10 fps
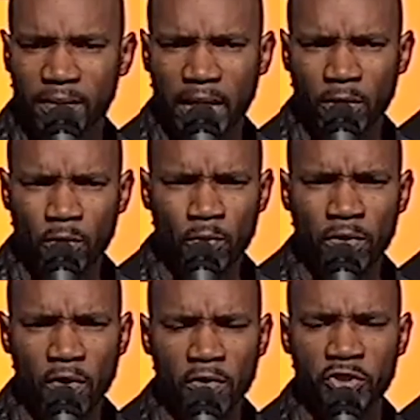Like, who
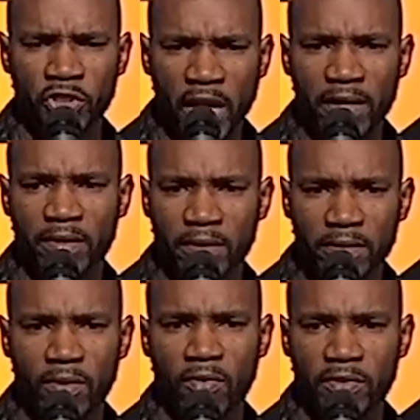calls
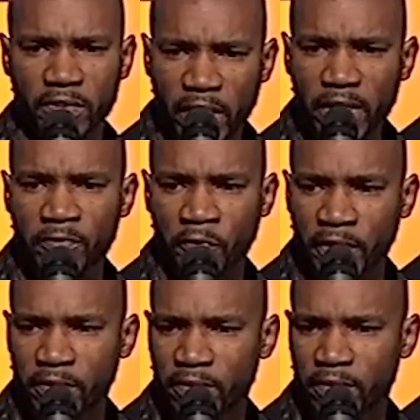shotgun on slavery?